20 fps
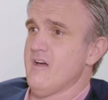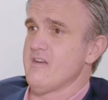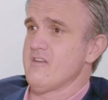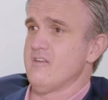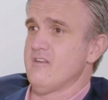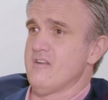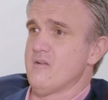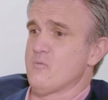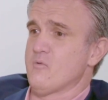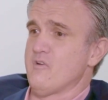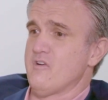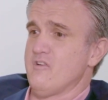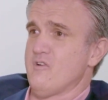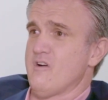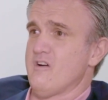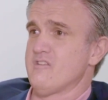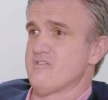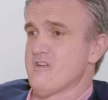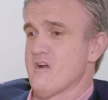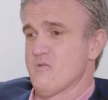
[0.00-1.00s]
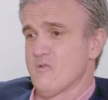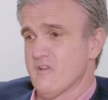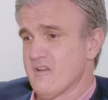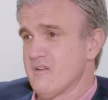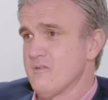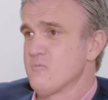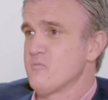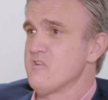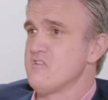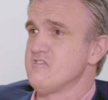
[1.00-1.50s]
how you ended up where you are. So I
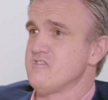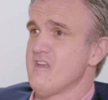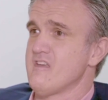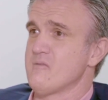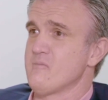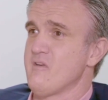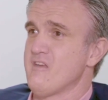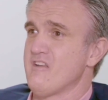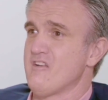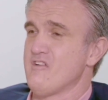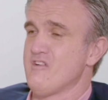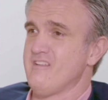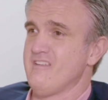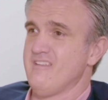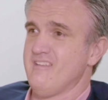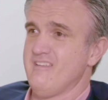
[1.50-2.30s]
really appreciate you being on.